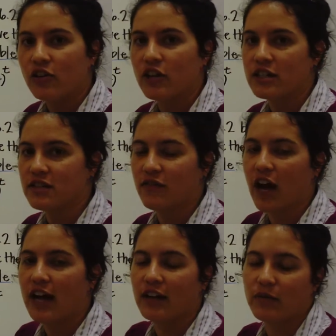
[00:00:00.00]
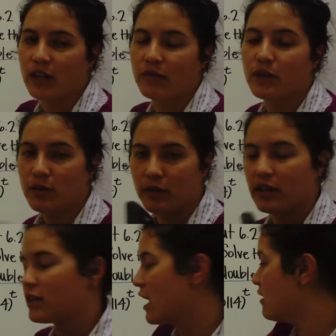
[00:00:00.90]
you can divide it. We can
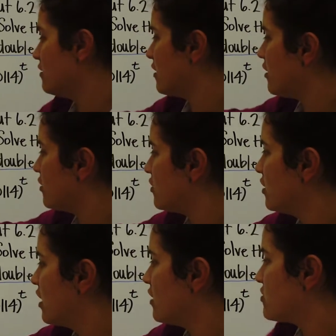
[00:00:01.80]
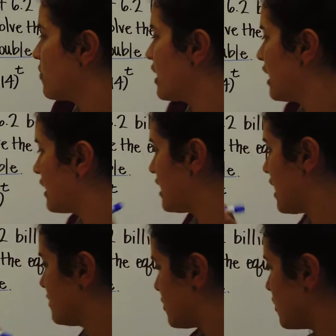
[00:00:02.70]
manipulate the calculator so we can get the
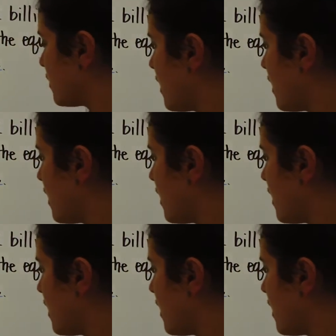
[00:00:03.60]
answer.